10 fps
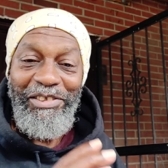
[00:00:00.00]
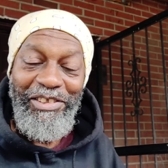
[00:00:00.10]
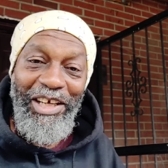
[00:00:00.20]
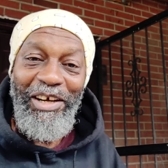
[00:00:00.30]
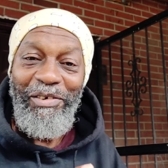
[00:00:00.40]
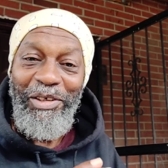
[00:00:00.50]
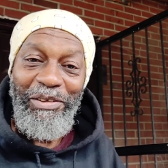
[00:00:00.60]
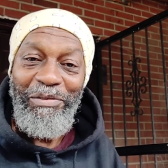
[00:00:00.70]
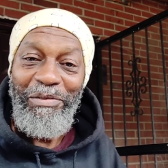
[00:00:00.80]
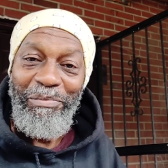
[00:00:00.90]

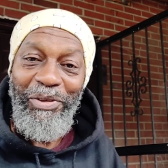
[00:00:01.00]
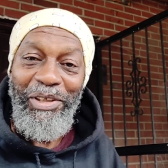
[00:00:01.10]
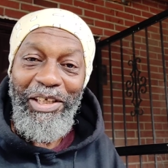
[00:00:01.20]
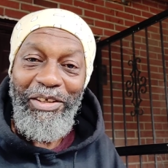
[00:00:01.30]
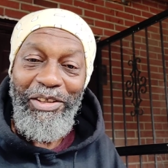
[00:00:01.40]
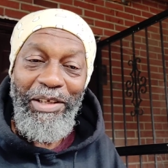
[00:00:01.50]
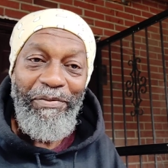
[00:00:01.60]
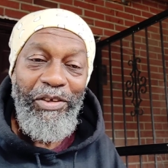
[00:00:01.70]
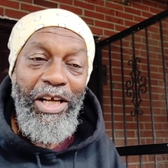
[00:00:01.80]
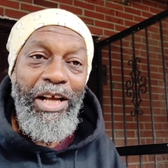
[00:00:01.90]
childhood bullying because I
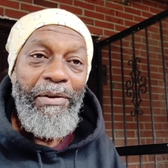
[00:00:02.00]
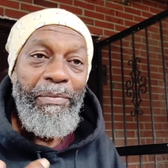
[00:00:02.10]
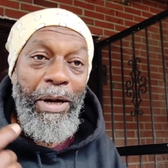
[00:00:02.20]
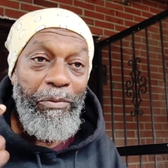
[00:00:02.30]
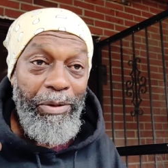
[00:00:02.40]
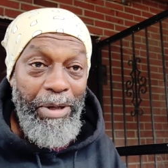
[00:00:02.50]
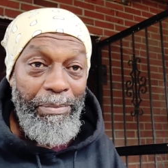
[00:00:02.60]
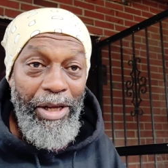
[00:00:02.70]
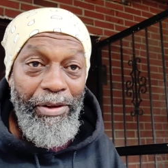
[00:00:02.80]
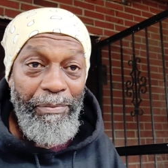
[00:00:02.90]
first my with my
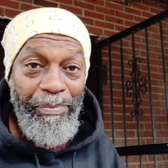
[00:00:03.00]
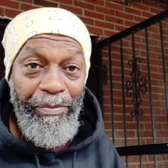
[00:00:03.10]
mother.